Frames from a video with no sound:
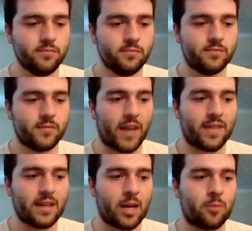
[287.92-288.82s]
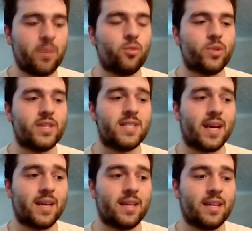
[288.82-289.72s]
I think a lot of people would
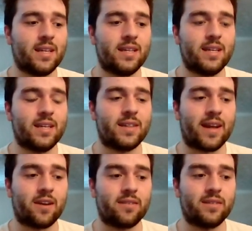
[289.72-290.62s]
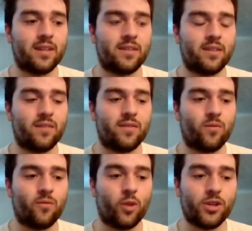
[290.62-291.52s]
say that
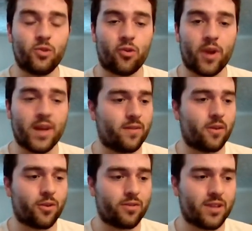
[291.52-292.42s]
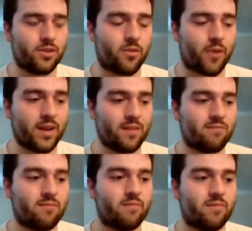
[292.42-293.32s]
what you create and the art that you create,
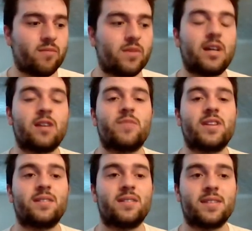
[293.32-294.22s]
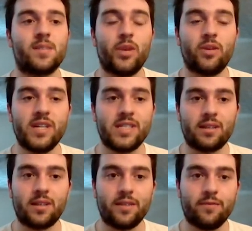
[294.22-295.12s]
its ability to
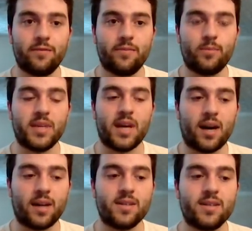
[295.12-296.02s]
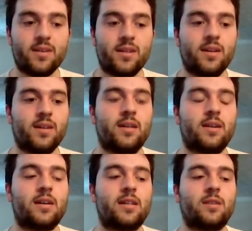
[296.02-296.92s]
live beyond
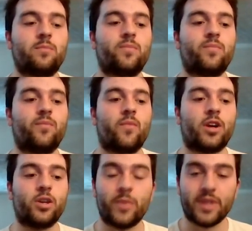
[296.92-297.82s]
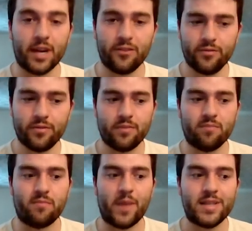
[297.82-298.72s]
a human life
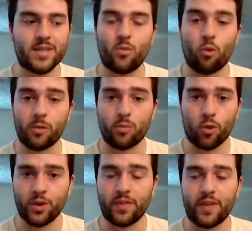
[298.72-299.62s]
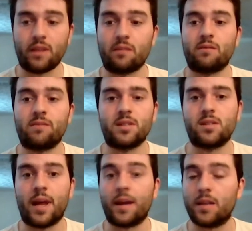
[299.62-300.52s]
makes it more important than
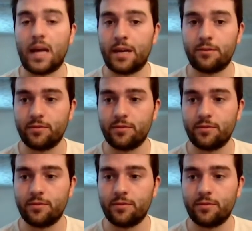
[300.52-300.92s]
staying alive.